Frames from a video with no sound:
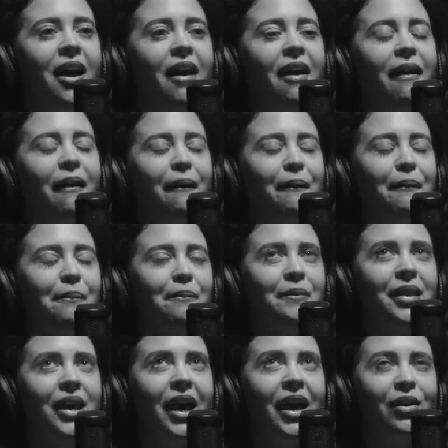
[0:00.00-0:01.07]
Um,
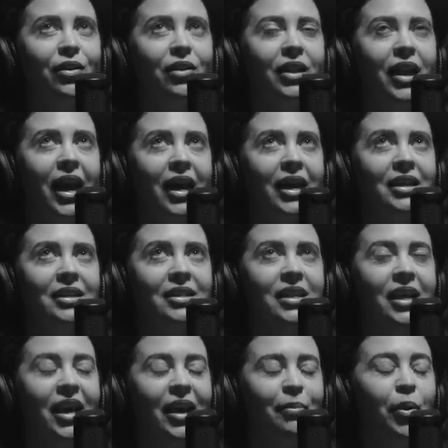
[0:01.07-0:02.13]
at all. And
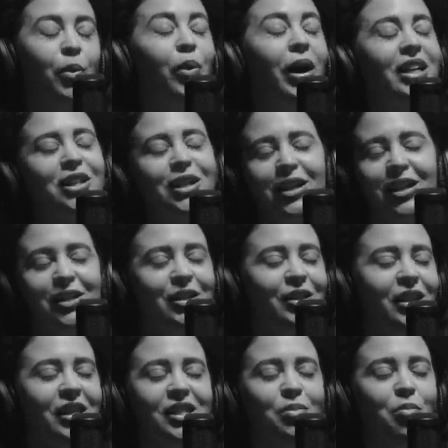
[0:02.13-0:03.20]
but actually it's
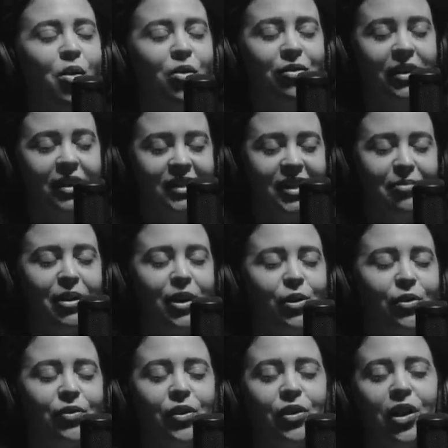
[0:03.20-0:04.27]
the small things that make you
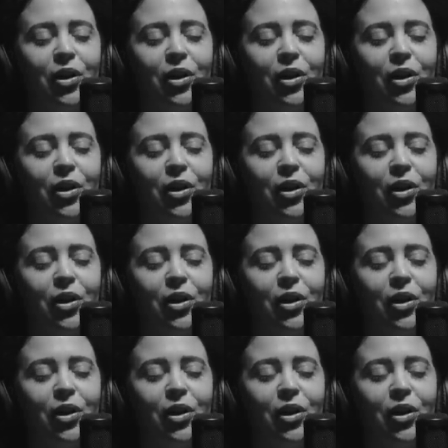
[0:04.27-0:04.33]
feel good.